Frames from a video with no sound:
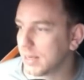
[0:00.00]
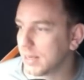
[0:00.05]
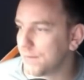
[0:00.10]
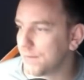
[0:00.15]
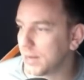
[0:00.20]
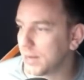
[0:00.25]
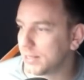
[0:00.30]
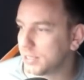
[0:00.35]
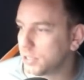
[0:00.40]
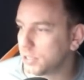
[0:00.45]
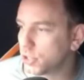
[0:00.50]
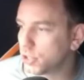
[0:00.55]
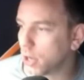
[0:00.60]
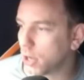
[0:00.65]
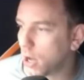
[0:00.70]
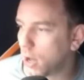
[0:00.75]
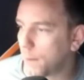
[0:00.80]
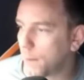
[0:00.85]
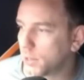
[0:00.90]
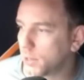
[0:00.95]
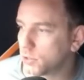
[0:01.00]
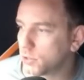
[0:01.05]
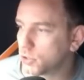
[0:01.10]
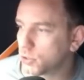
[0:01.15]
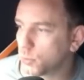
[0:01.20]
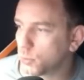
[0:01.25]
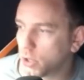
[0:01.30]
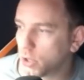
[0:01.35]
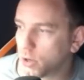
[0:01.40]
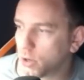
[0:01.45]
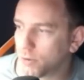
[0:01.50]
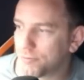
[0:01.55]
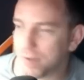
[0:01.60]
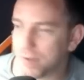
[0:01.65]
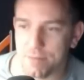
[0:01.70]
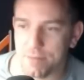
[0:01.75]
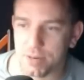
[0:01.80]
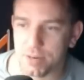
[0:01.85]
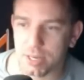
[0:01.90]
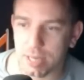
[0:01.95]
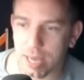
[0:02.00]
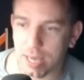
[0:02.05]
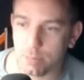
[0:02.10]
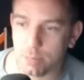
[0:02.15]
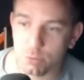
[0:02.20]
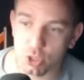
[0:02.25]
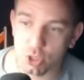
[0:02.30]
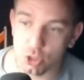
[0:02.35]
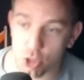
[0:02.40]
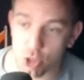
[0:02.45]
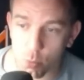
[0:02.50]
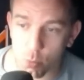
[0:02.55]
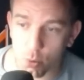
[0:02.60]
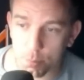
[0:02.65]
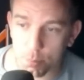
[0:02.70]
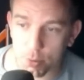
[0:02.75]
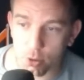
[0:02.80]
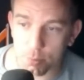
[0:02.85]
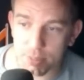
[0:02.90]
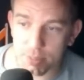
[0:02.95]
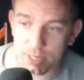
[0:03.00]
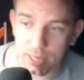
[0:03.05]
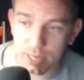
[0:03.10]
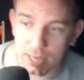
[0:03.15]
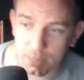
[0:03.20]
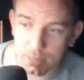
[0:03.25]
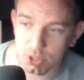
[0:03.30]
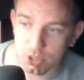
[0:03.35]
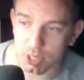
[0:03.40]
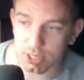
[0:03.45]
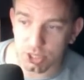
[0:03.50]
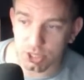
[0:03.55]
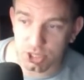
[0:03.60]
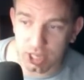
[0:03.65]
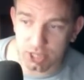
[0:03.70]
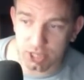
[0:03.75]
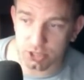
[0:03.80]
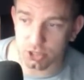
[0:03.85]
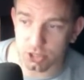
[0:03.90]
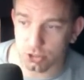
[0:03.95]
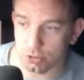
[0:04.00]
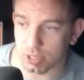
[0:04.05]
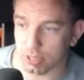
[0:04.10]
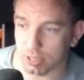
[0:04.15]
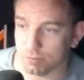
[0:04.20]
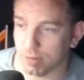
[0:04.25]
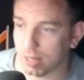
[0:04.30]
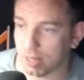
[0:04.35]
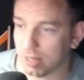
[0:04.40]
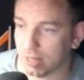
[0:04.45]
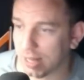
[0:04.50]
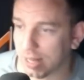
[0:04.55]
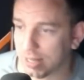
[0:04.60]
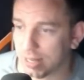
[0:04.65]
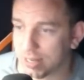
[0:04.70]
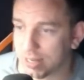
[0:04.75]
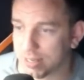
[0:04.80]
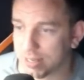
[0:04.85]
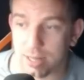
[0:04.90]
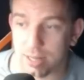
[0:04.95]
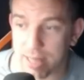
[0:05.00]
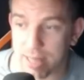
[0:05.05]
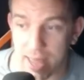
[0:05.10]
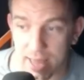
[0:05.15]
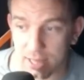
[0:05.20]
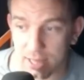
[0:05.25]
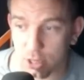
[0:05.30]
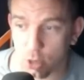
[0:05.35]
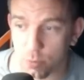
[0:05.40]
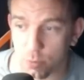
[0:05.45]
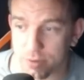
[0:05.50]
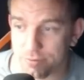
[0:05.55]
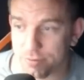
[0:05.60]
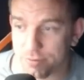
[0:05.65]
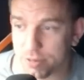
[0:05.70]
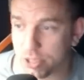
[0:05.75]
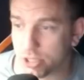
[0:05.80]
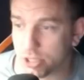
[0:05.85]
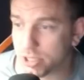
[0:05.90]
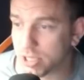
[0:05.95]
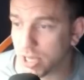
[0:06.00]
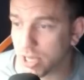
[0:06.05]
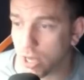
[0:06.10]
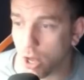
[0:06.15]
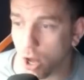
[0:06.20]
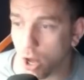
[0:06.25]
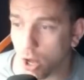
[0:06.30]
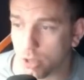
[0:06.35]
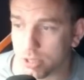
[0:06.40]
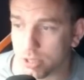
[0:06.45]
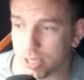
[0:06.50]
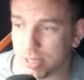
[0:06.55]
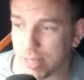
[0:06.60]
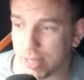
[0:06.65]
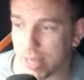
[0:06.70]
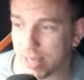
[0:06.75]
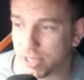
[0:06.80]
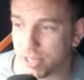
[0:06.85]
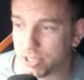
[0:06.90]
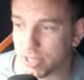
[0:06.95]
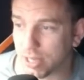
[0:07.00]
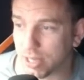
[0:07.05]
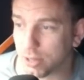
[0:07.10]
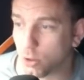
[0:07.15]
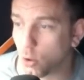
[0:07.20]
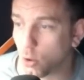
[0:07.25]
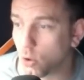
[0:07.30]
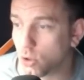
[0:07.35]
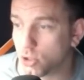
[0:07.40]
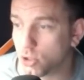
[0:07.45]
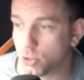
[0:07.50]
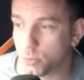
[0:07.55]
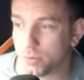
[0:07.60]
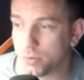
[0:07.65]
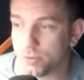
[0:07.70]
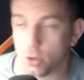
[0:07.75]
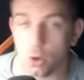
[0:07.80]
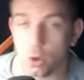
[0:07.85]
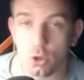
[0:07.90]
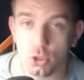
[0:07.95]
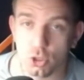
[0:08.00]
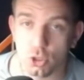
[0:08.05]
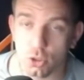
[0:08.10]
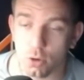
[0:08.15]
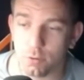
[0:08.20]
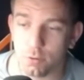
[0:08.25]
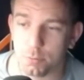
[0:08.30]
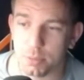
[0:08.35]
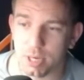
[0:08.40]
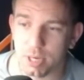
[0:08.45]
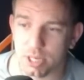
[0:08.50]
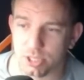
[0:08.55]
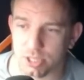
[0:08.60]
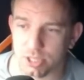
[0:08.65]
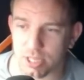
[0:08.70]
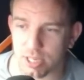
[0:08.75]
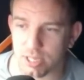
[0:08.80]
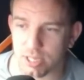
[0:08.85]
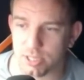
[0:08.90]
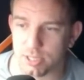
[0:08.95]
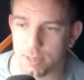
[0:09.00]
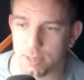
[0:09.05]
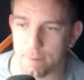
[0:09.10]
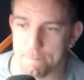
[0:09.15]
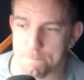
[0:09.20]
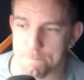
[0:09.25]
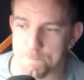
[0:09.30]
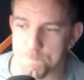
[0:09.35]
Get ready to hop on to all your favourite games and new upcoming games like Assassin's Creed Valhalla and Halo Infinite on the days they launch with your SCUF Prestige.